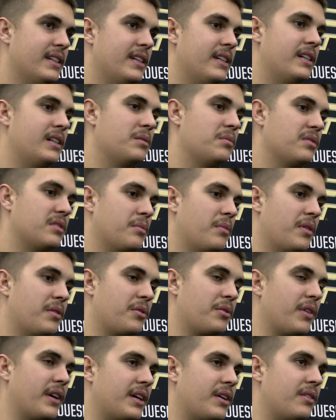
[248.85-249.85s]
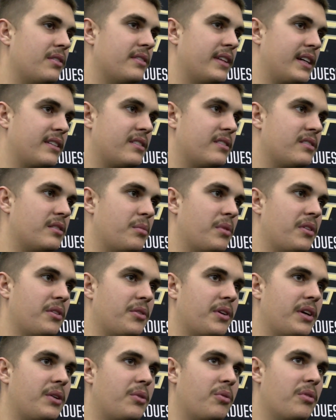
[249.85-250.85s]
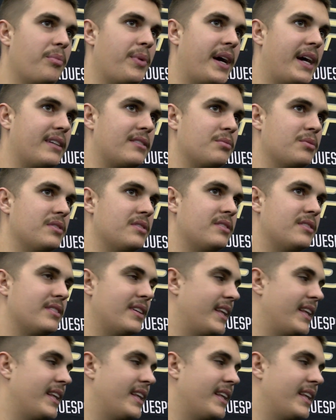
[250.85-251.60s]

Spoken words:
next to some other great quarterbacks was